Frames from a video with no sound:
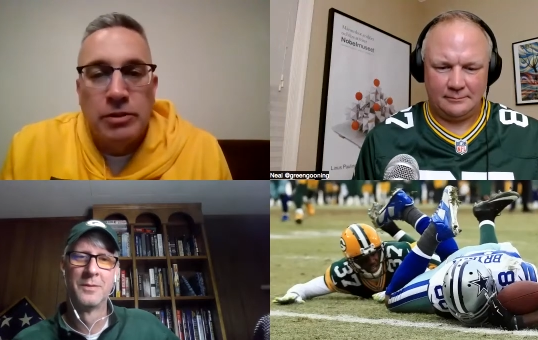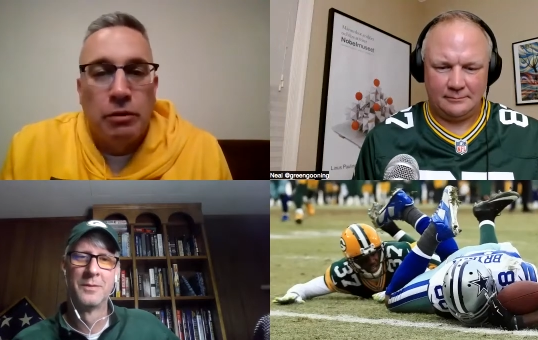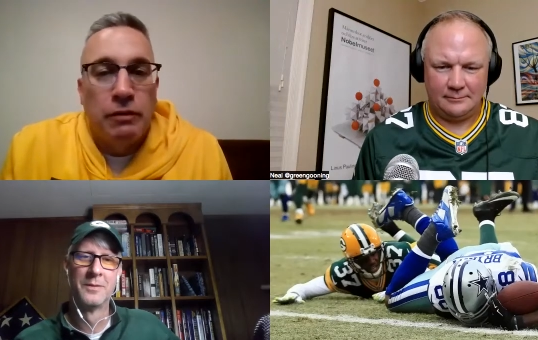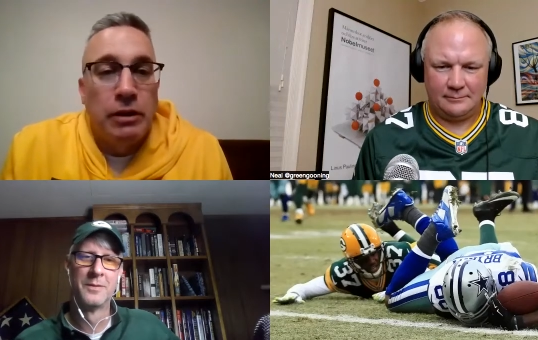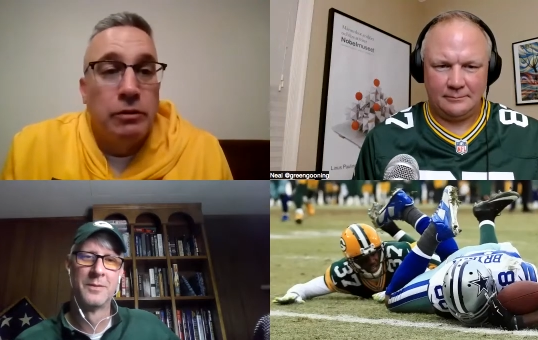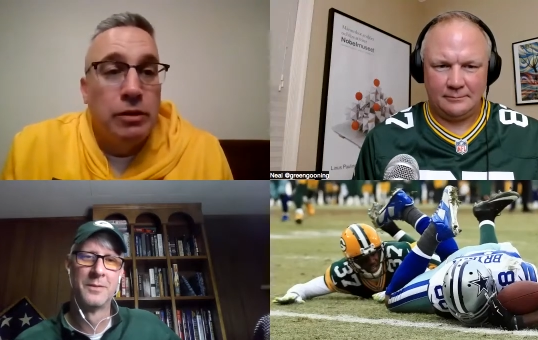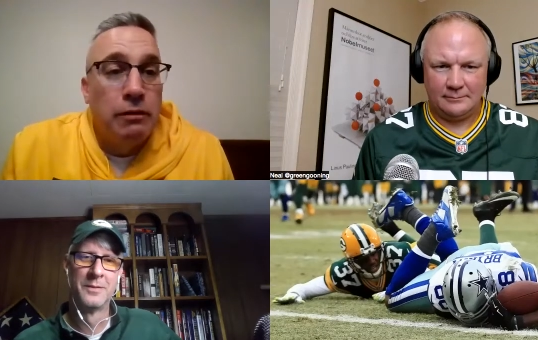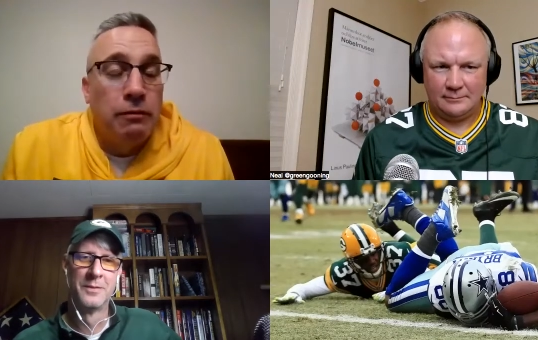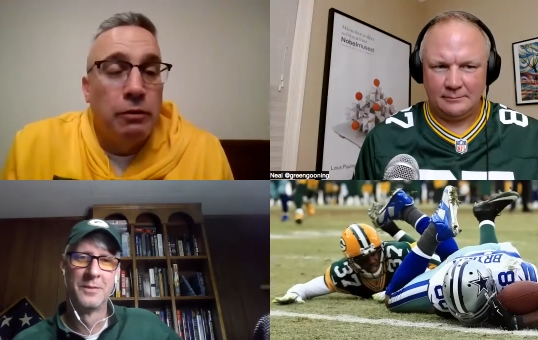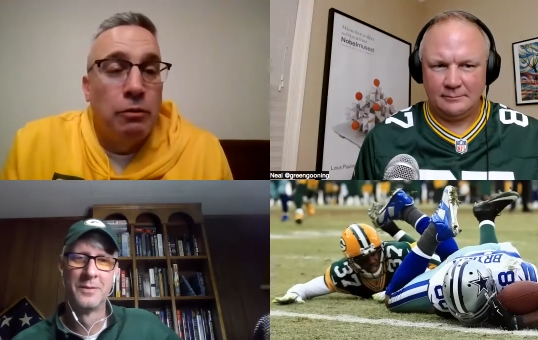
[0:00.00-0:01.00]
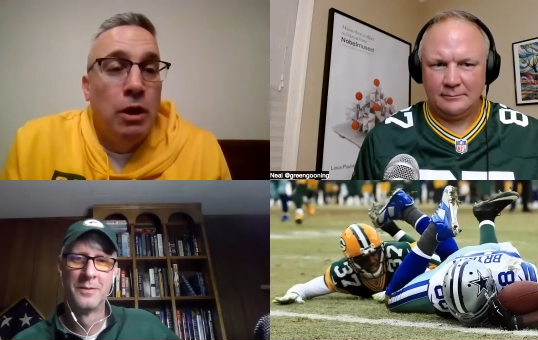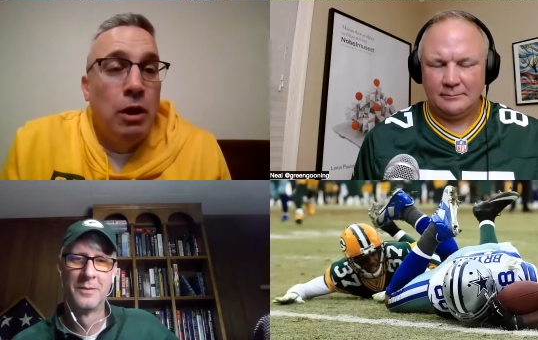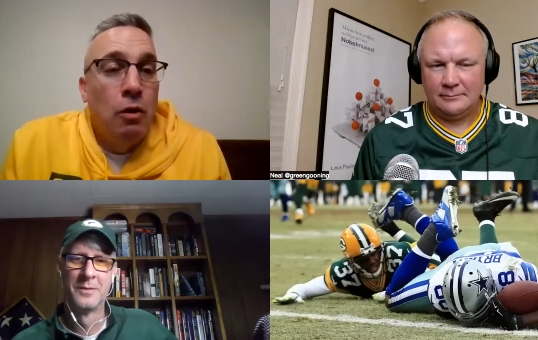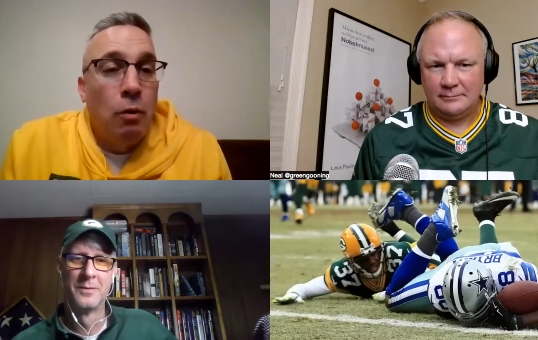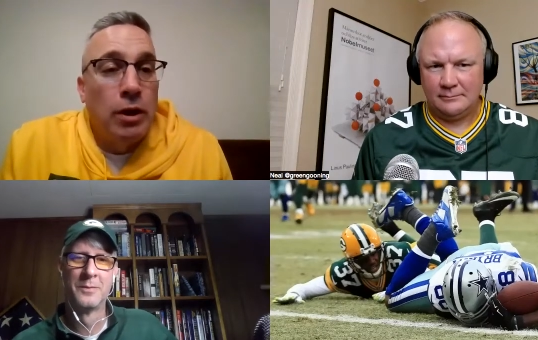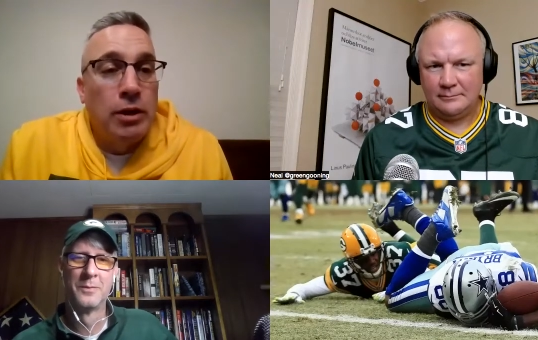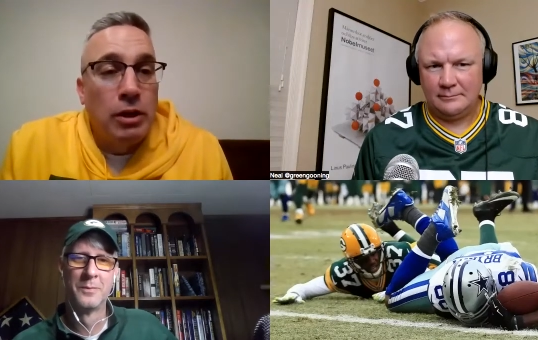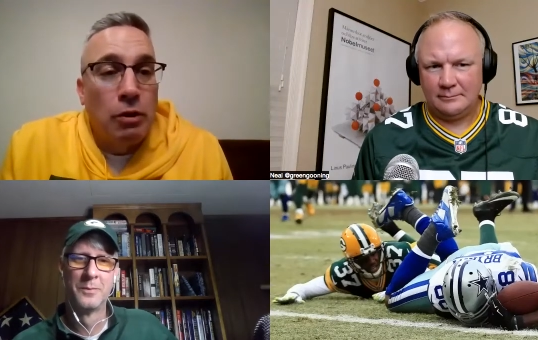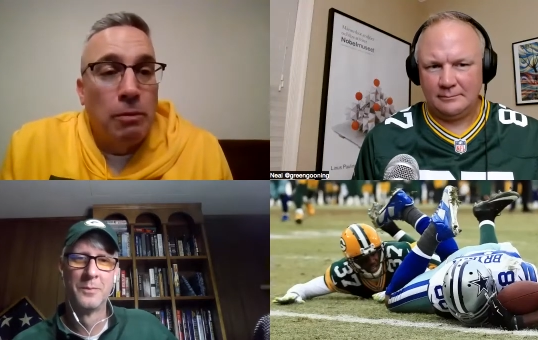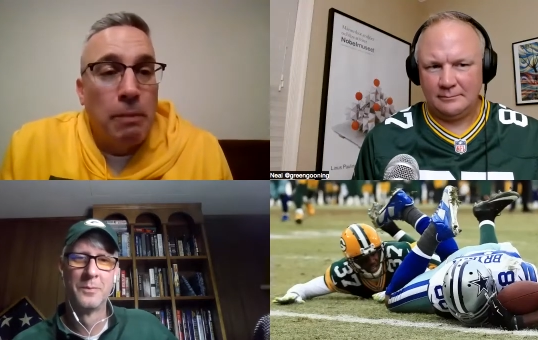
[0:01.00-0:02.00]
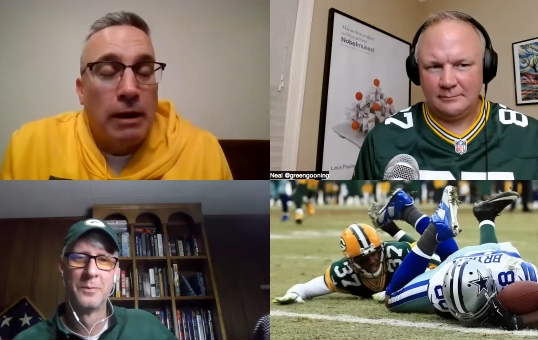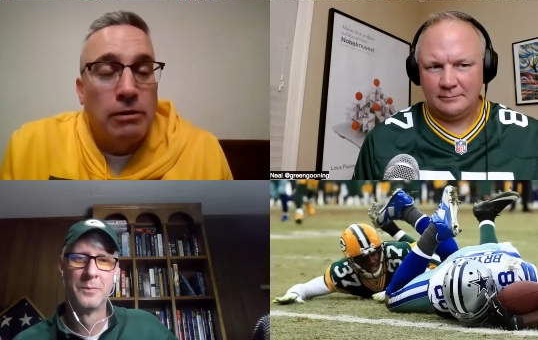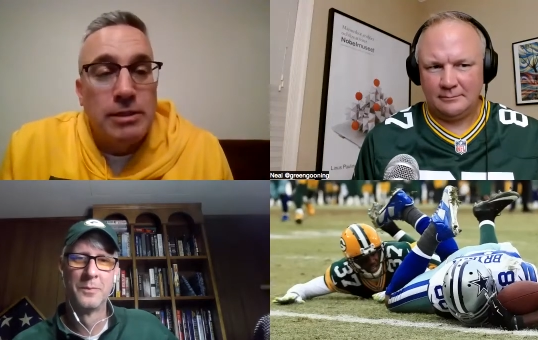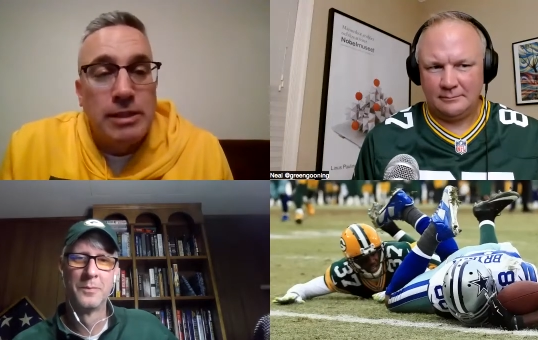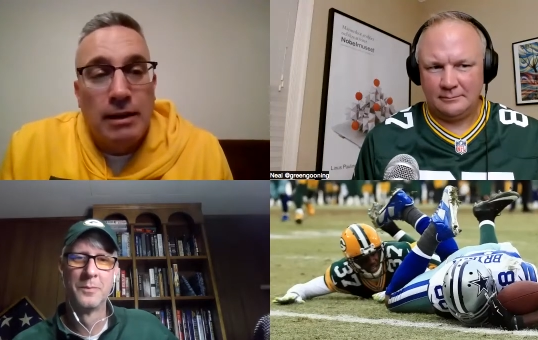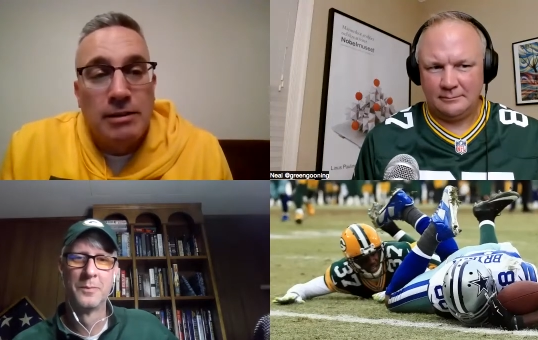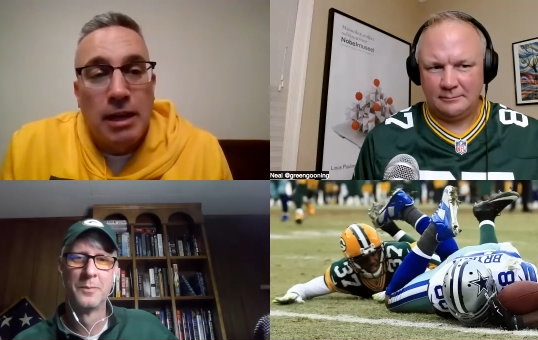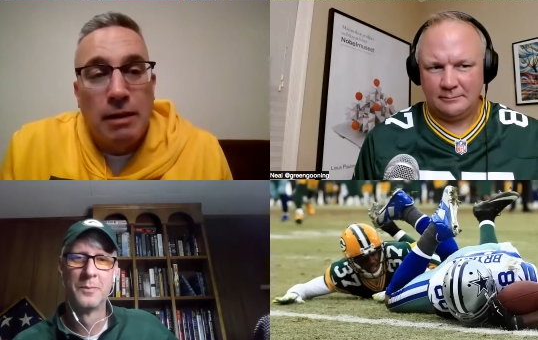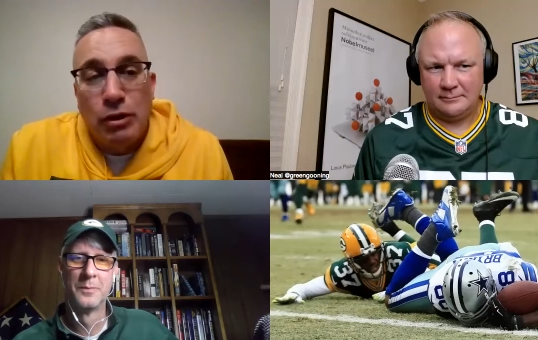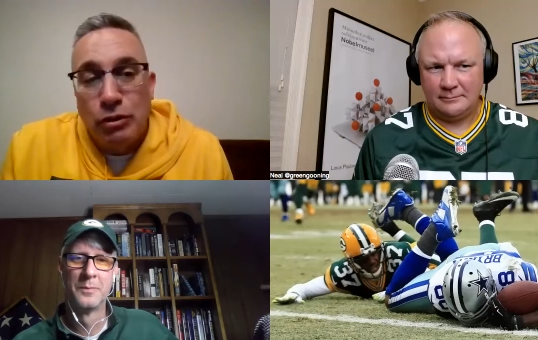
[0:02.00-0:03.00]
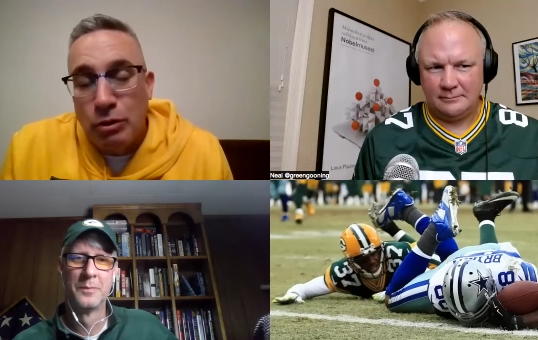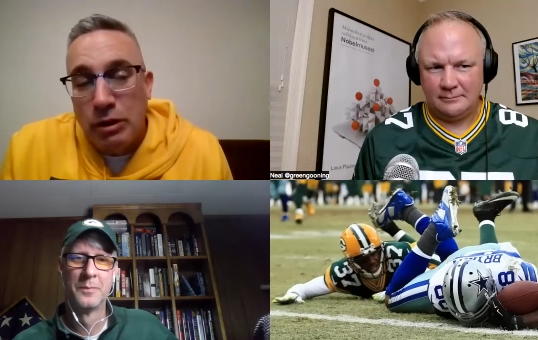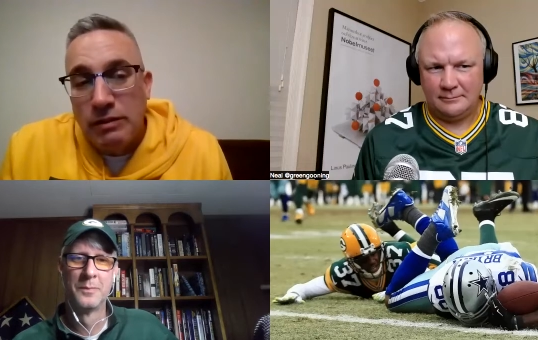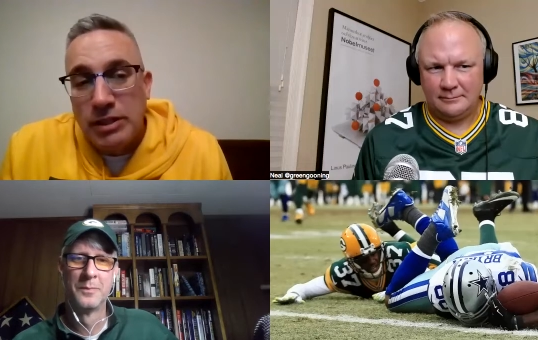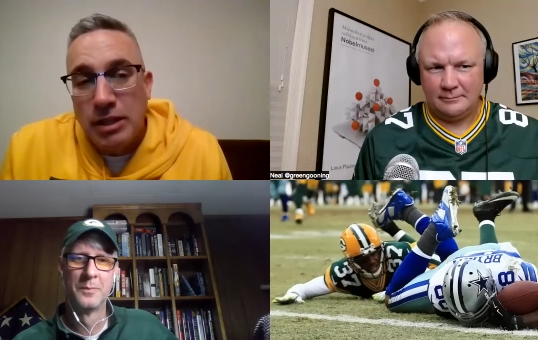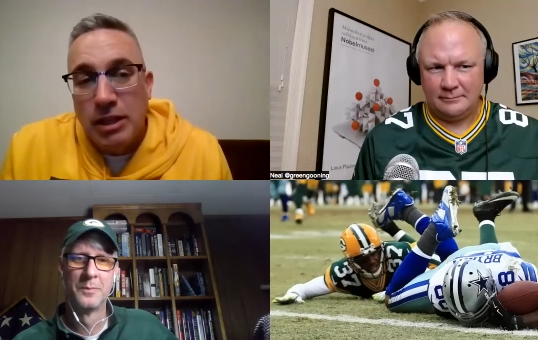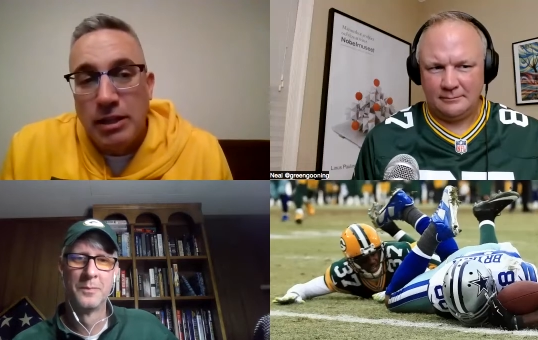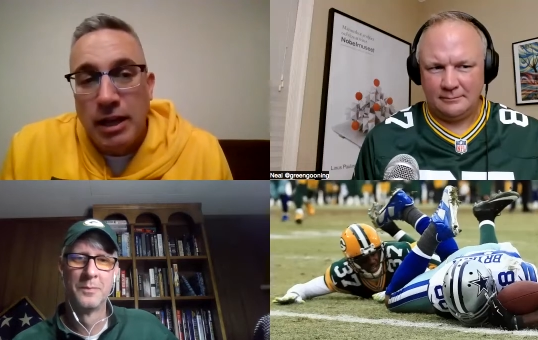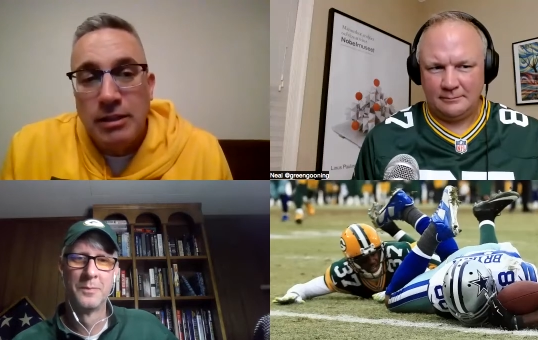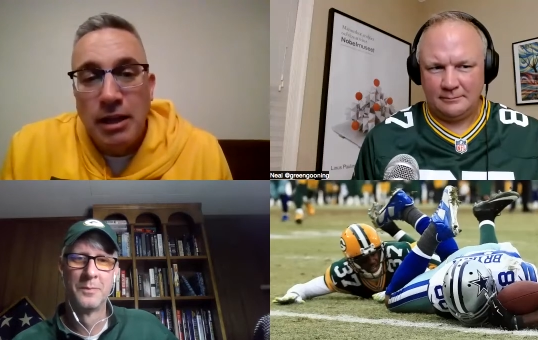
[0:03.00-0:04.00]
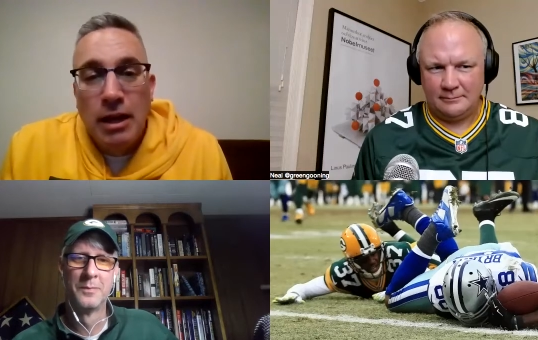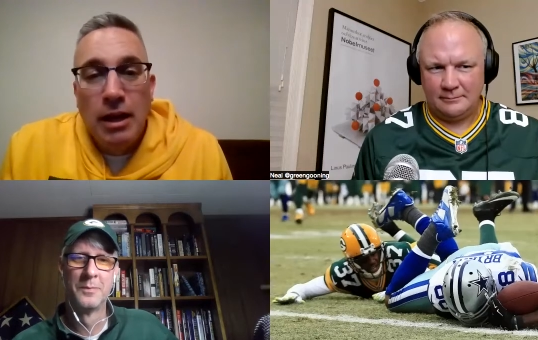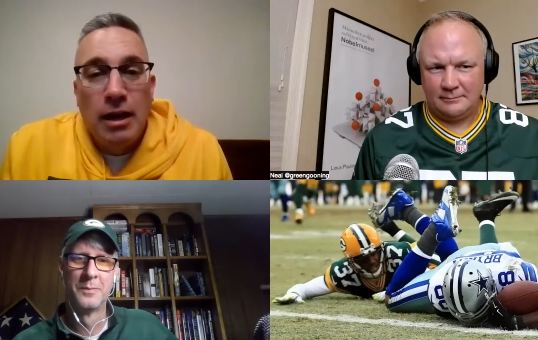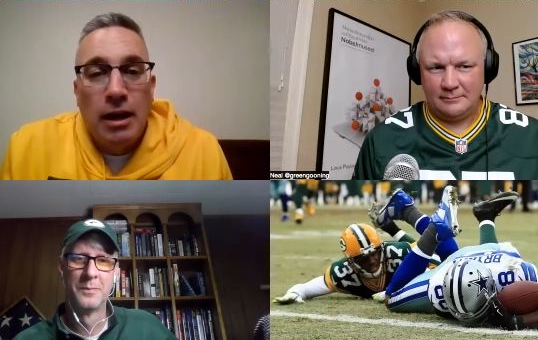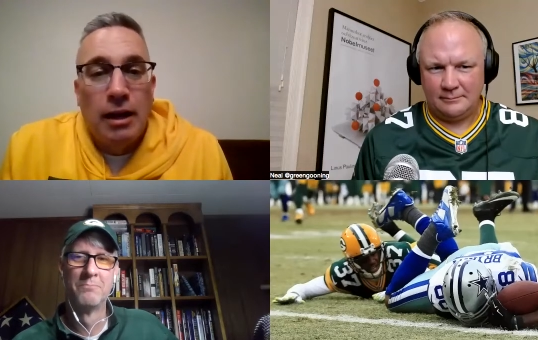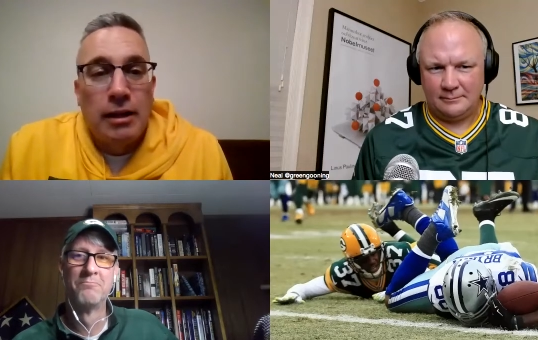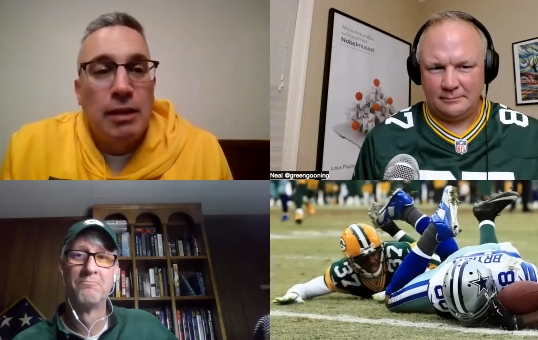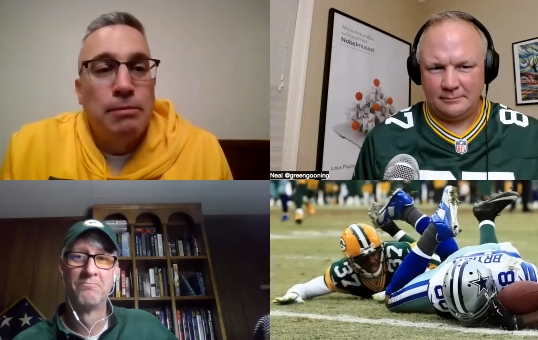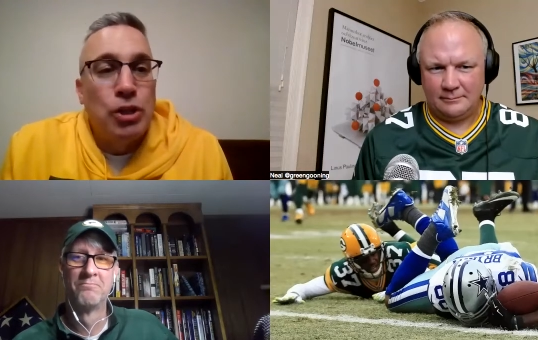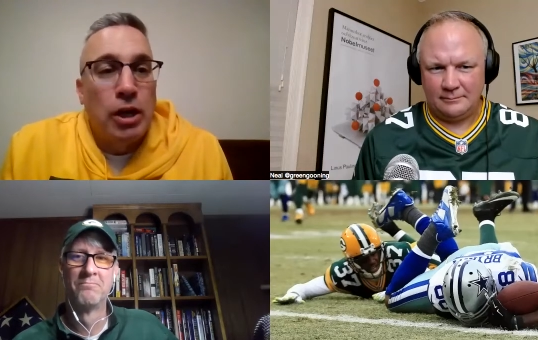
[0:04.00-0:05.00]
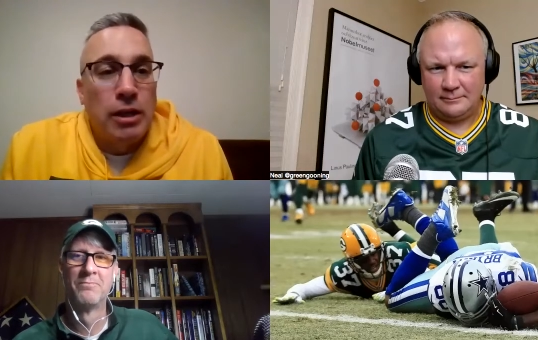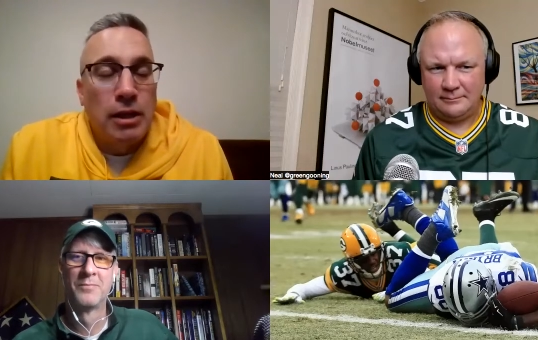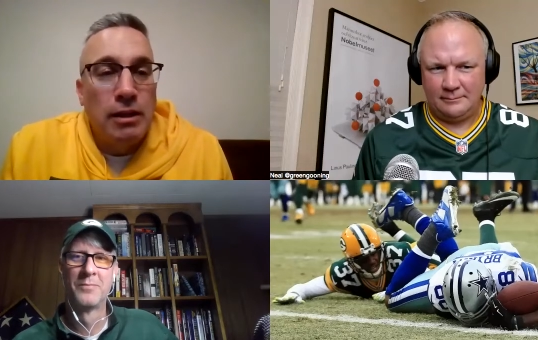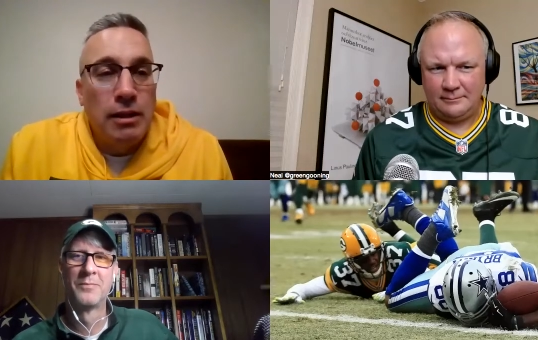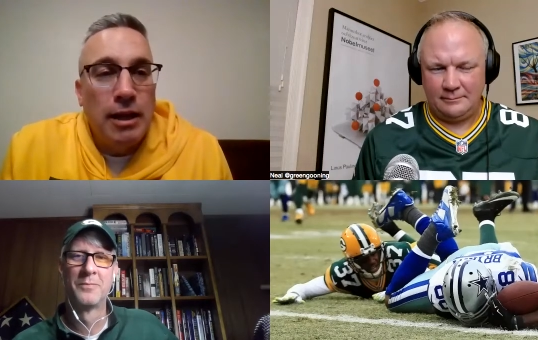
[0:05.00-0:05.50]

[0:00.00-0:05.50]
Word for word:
Speaker 1: so if you if you wanted to go to the Packers Dallas game and you don't have a ticket yet, uh, keep checking